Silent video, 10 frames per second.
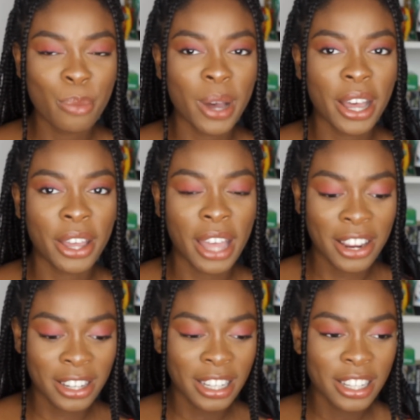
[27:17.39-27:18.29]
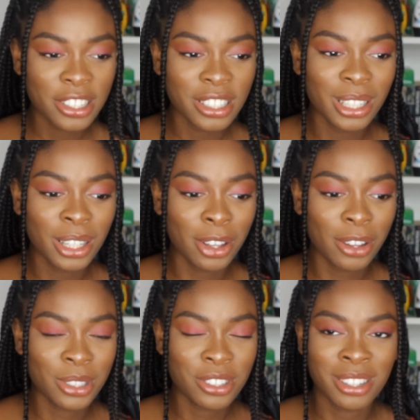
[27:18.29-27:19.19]
but I literally
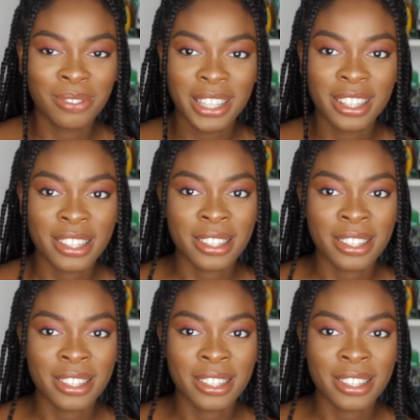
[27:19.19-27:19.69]
was trying to make this